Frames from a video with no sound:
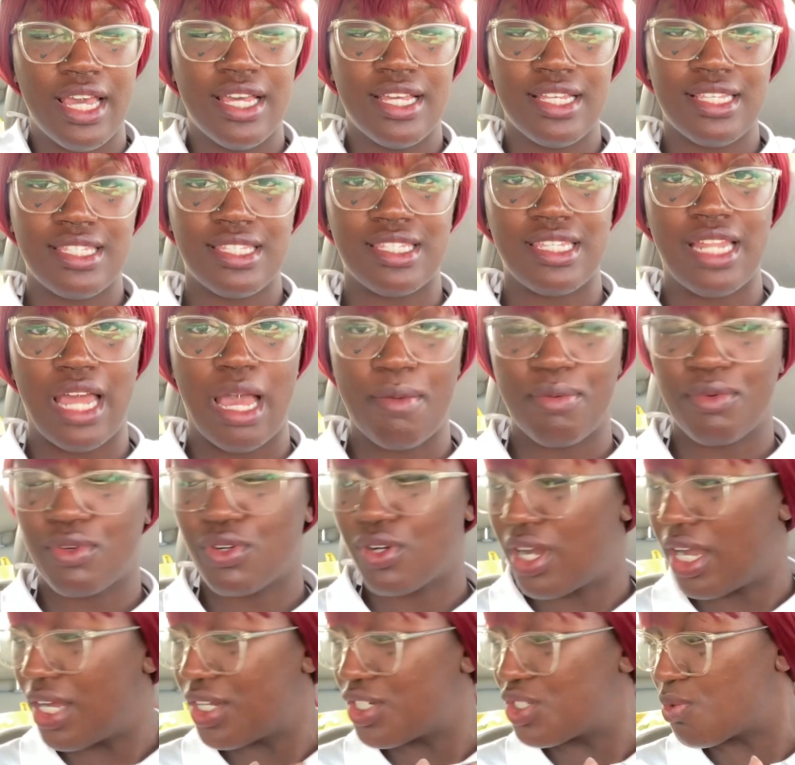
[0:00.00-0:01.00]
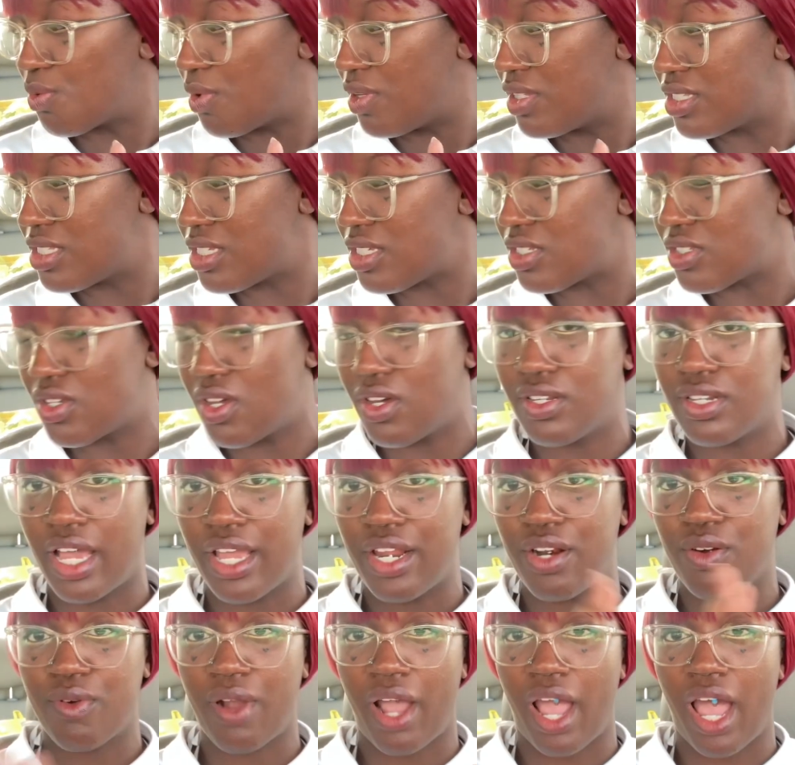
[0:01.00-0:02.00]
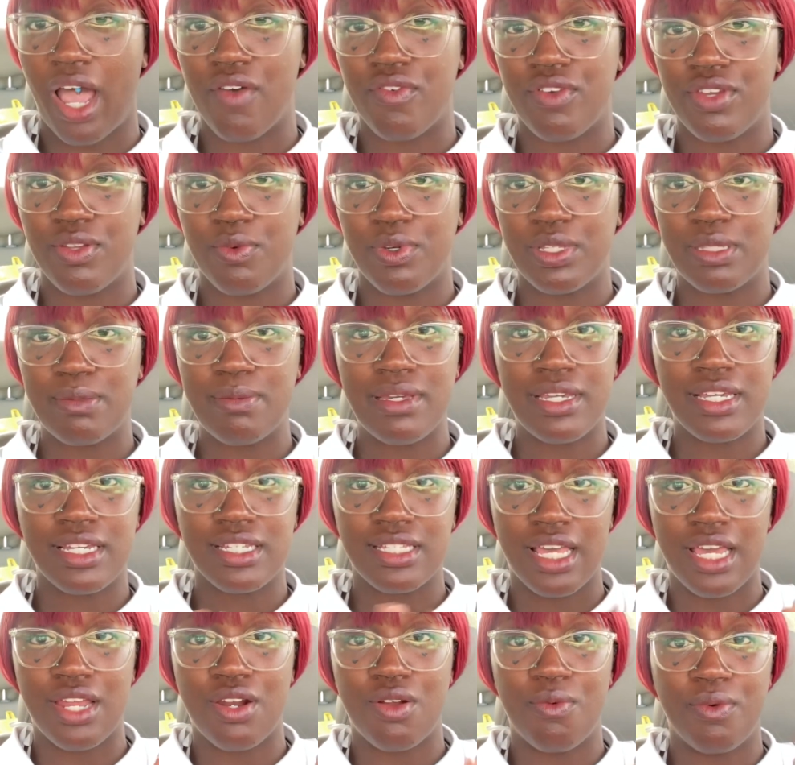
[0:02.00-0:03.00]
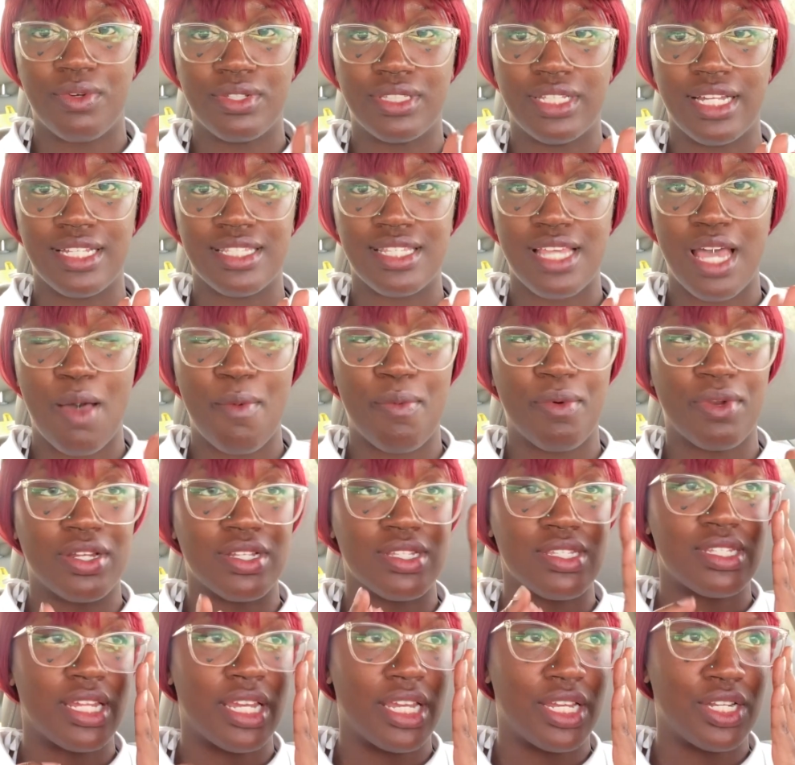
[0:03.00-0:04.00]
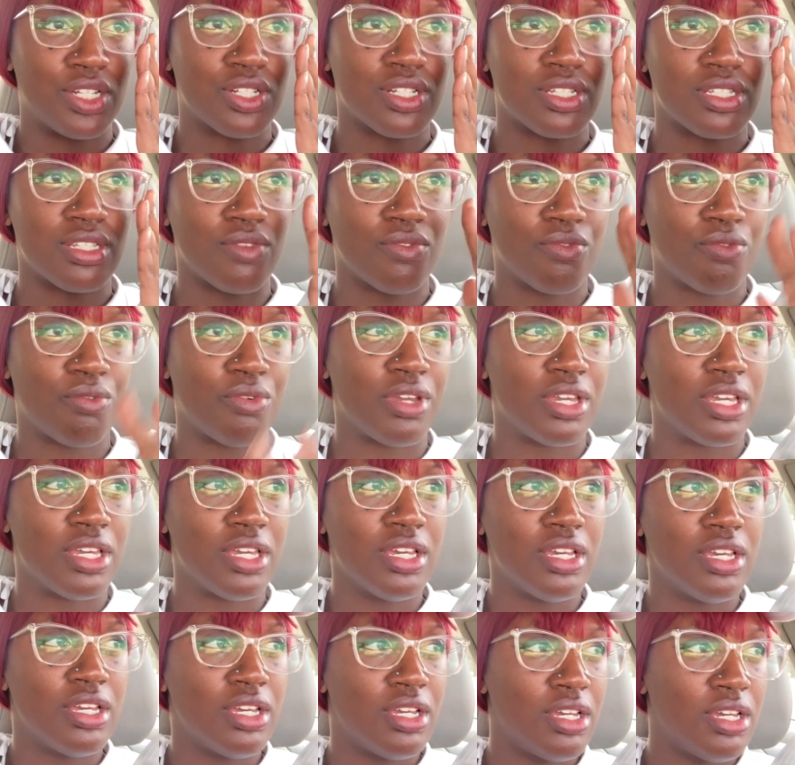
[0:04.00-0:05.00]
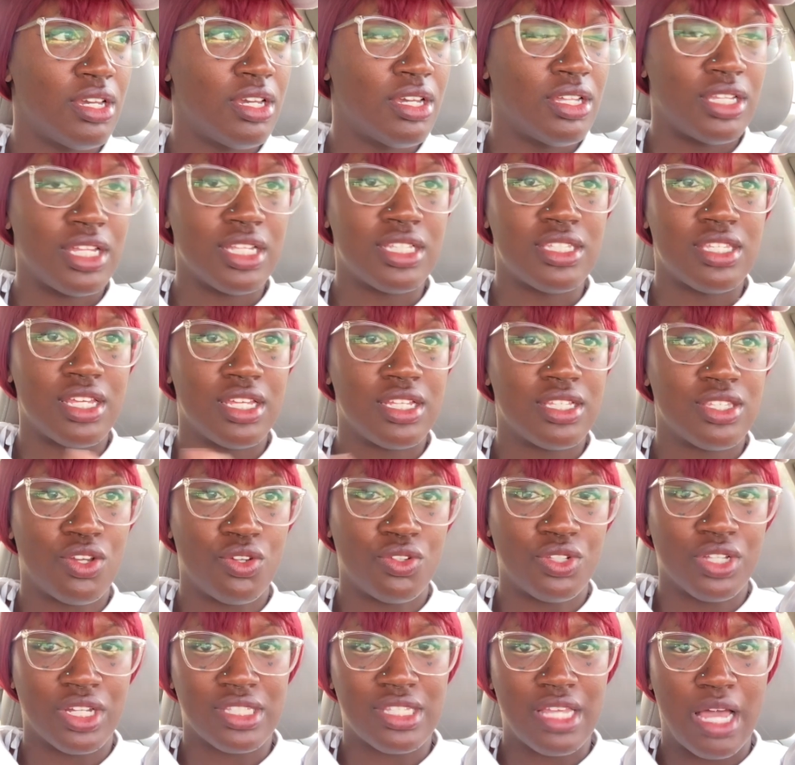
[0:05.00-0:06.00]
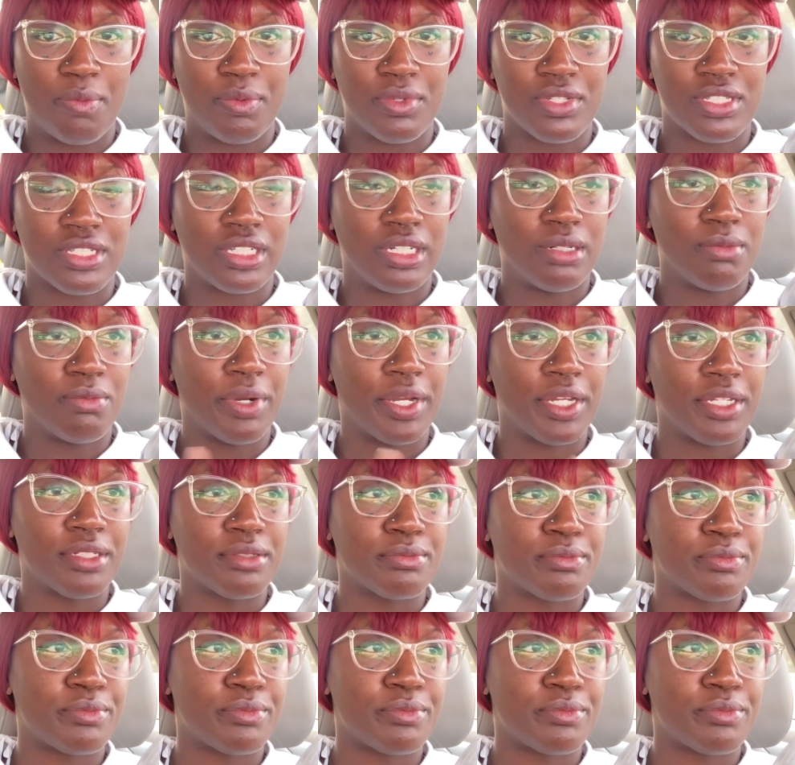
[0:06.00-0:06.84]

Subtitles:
snap crotch onesies on. I don't have it with me because I don't want that to happen on stage, because it's only a topless club, right?